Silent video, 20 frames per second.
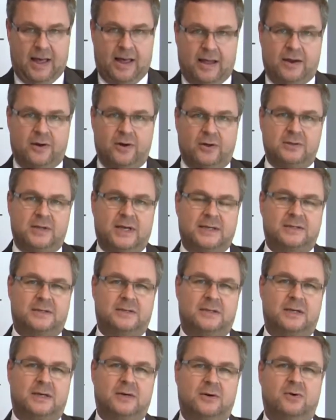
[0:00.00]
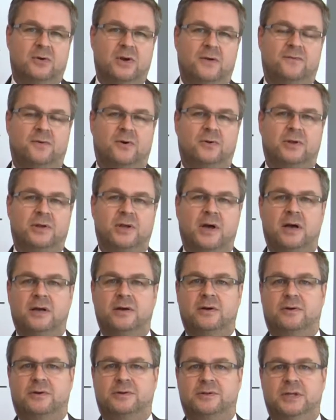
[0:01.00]
Not as only for the
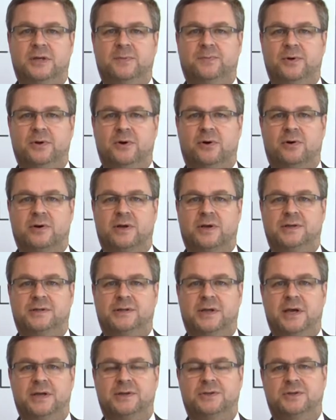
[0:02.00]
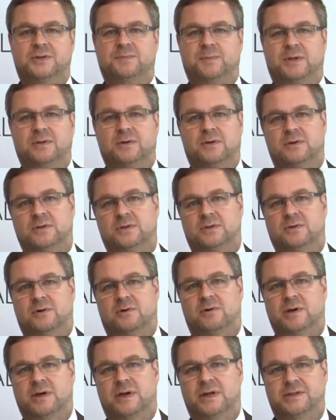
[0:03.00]
younger TPO organizations, but also
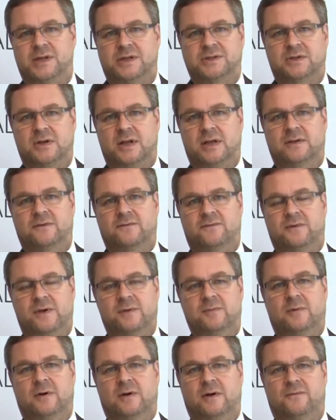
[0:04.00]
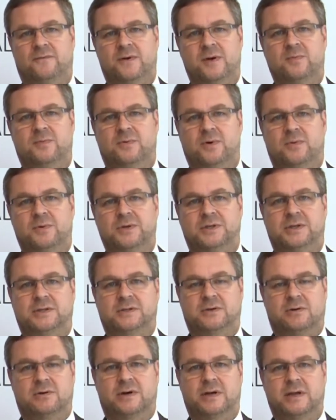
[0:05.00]
organizations like Finpro, which is
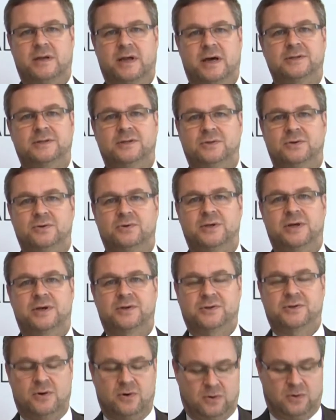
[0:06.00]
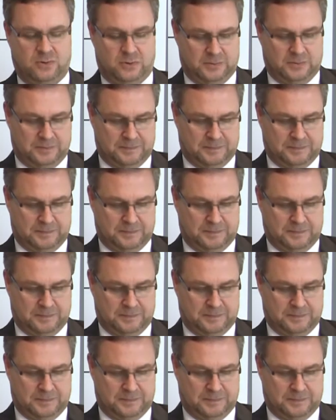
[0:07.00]
already 92 years old.